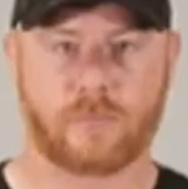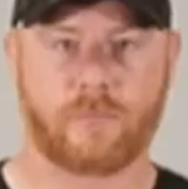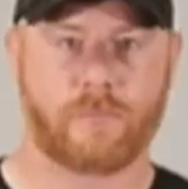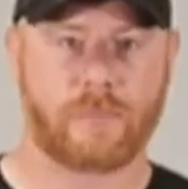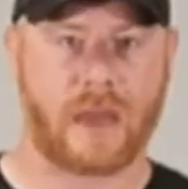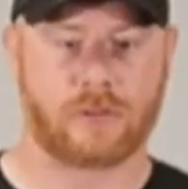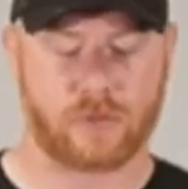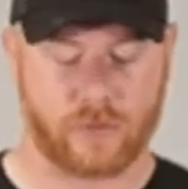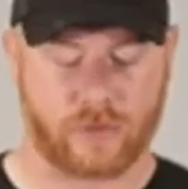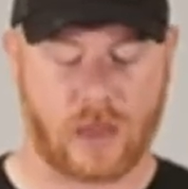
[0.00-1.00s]
pouch, we've
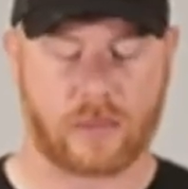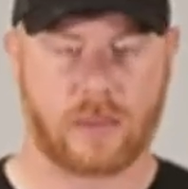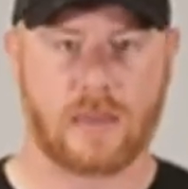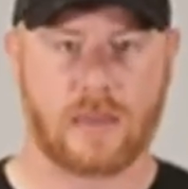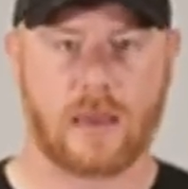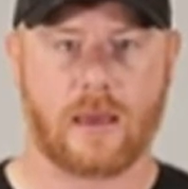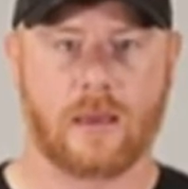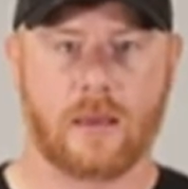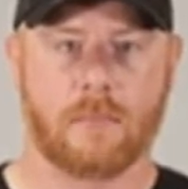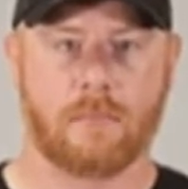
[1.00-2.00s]
got the
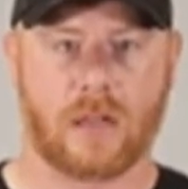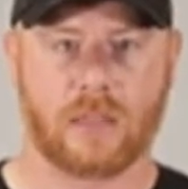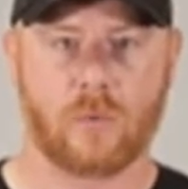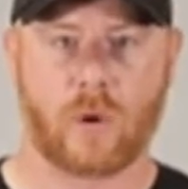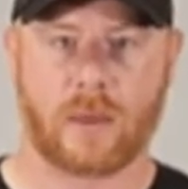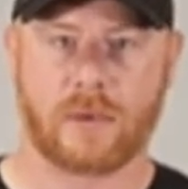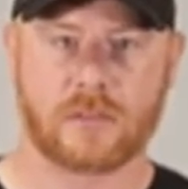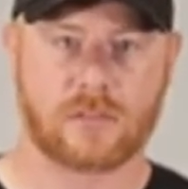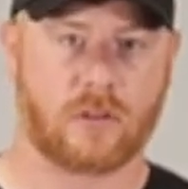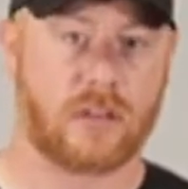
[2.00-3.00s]
MOLLE webbing, so
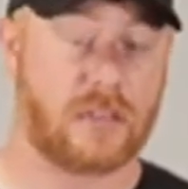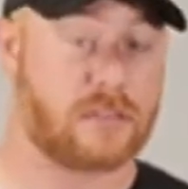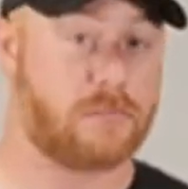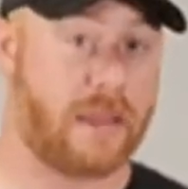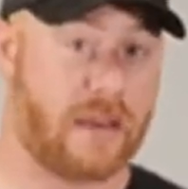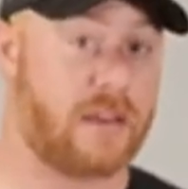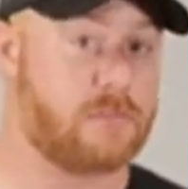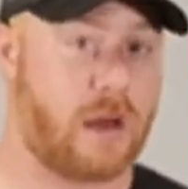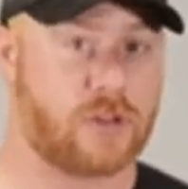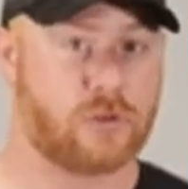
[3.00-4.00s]
that it is
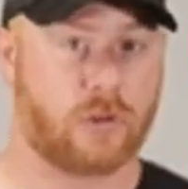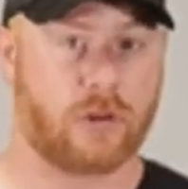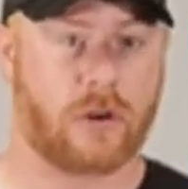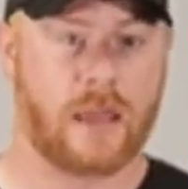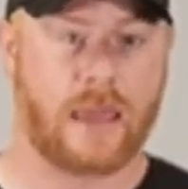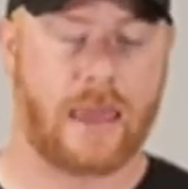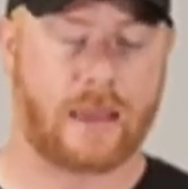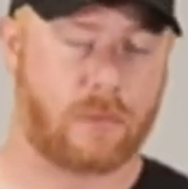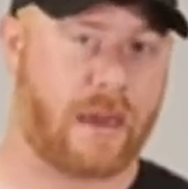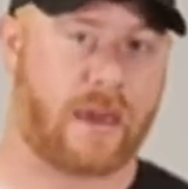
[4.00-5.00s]
modular and
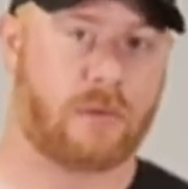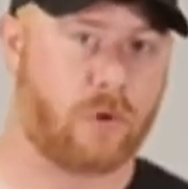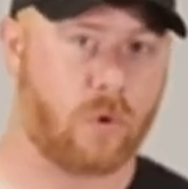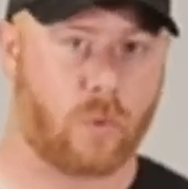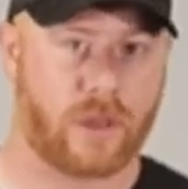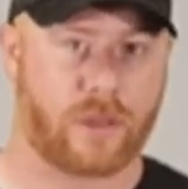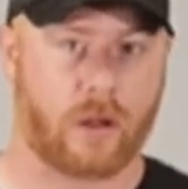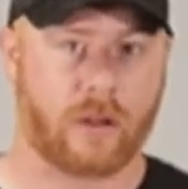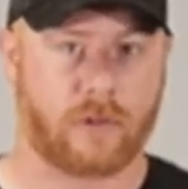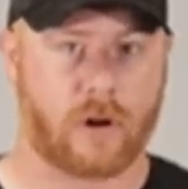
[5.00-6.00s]
compatible with all of
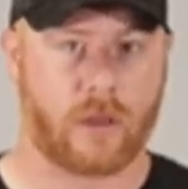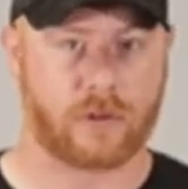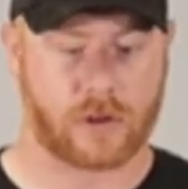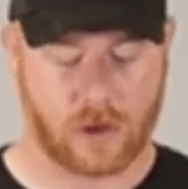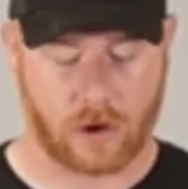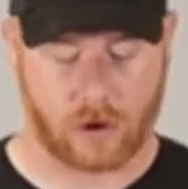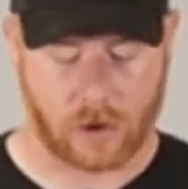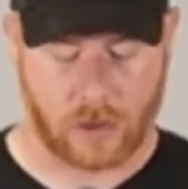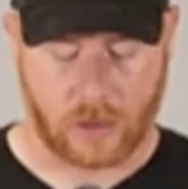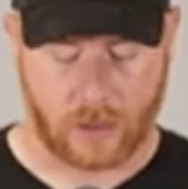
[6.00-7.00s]
our other gear.
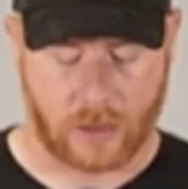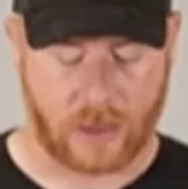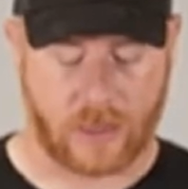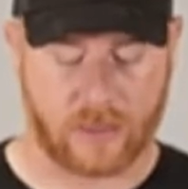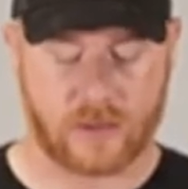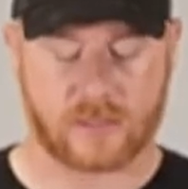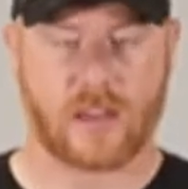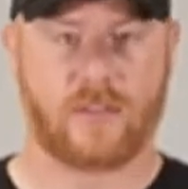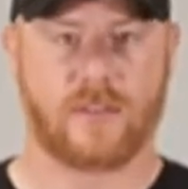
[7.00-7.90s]
And then it's got this